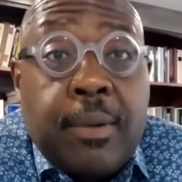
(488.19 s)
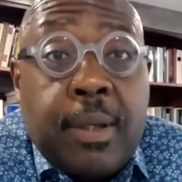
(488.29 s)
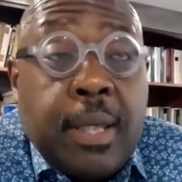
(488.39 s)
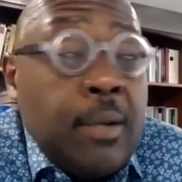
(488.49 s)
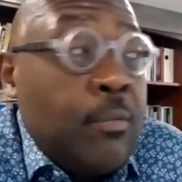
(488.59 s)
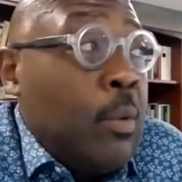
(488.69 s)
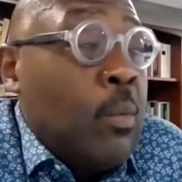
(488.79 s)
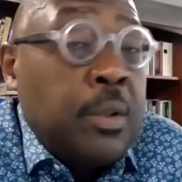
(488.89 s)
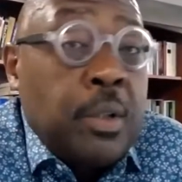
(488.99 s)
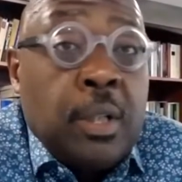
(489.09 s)
if we want
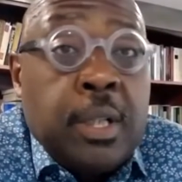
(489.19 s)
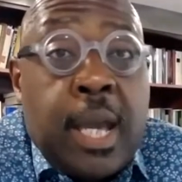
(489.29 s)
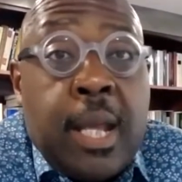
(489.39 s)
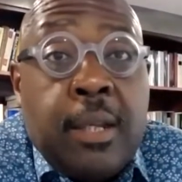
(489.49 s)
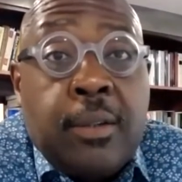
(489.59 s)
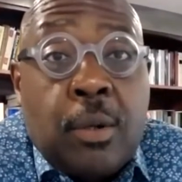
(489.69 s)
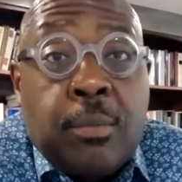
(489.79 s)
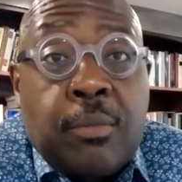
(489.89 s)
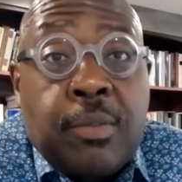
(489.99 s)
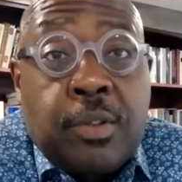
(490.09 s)
to look at it in terms
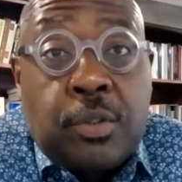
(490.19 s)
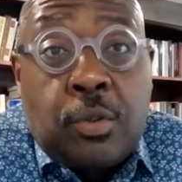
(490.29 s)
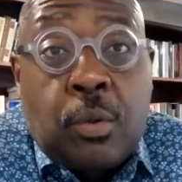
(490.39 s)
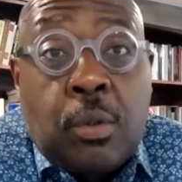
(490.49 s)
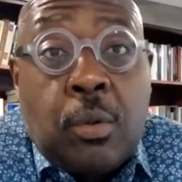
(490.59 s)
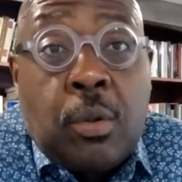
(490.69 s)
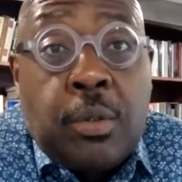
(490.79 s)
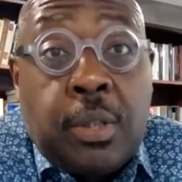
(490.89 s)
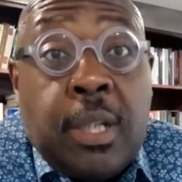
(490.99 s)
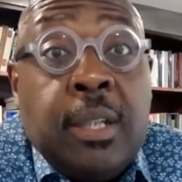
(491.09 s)
of its historical
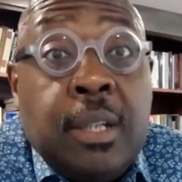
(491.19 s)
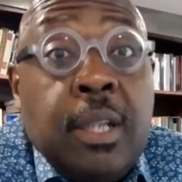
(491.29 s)
origin,